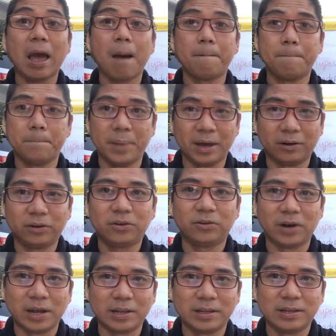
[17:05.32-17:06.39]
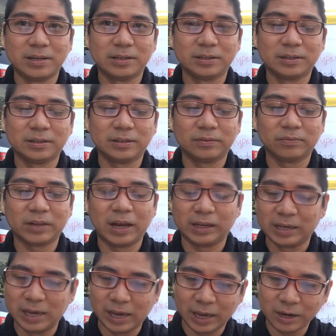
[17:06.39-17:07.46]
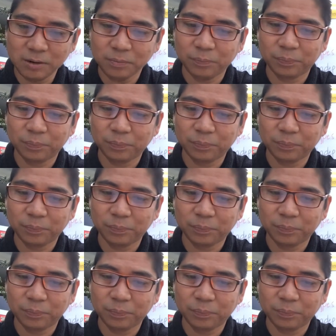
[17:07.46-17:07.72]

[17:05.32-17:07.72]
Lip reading: a better grade. Again,